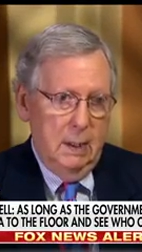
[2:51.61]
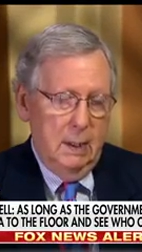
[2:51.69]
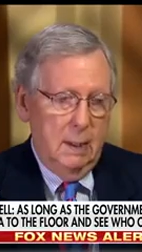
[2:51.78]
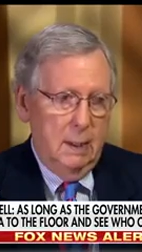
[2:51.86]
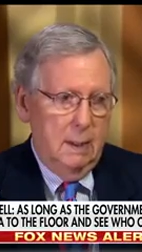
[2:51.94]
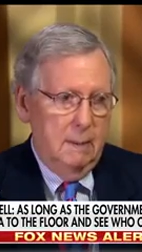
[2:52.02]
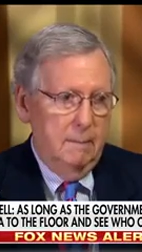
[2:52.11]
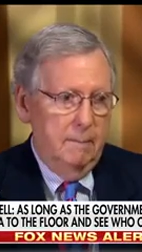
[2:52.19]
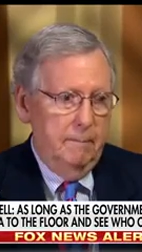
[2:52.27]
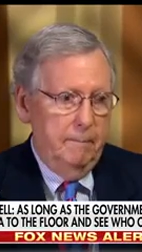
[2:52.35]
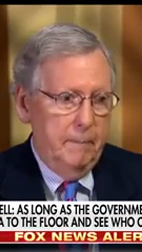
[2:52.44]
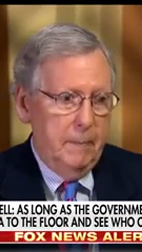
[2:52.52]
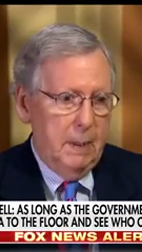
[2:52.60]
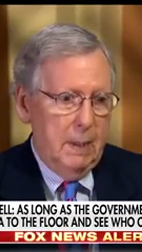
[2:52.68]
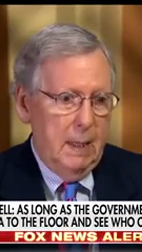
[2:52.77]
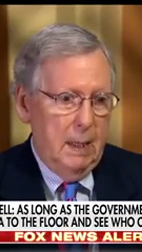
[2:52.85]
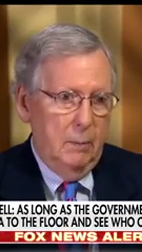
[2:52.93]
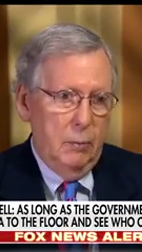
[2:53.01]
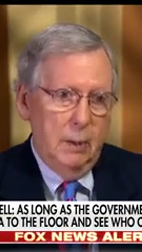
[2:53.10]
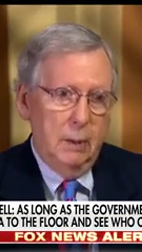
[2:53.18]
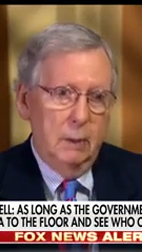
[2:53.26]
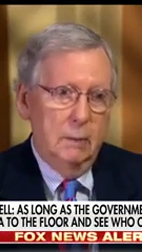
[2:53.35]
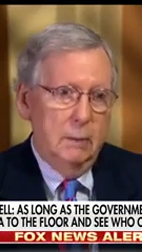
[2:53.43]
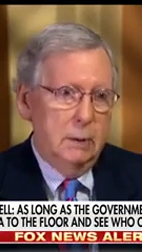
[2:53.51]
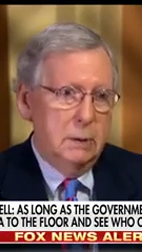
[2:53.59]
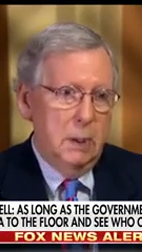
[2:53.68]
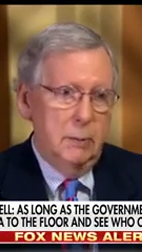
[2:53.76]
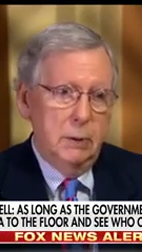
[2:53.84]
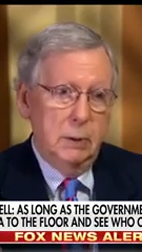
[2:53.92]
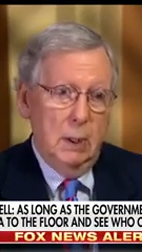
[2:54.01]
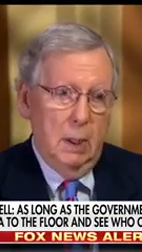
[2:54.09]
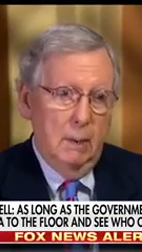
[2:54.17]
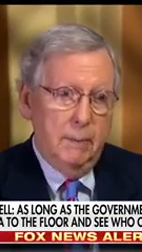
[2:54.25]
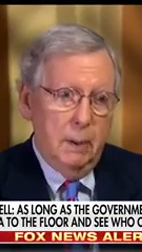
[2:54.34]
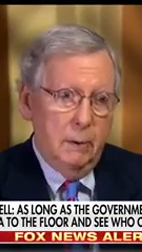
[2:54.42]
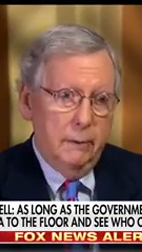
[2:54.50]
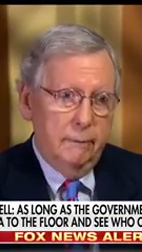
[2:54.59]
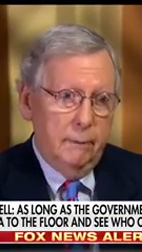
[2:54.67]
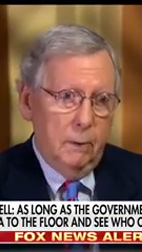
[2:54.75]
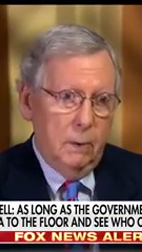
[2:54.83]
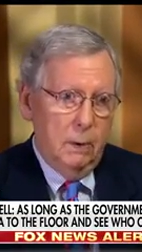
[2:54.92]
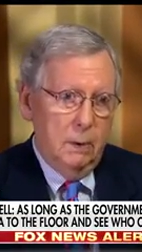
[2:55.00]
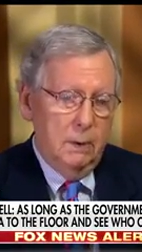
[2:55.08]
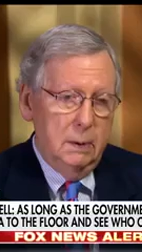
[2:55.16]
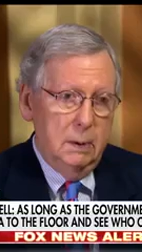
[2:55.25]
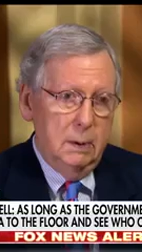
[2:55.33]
Um, I'll bring the, the subject up on the floor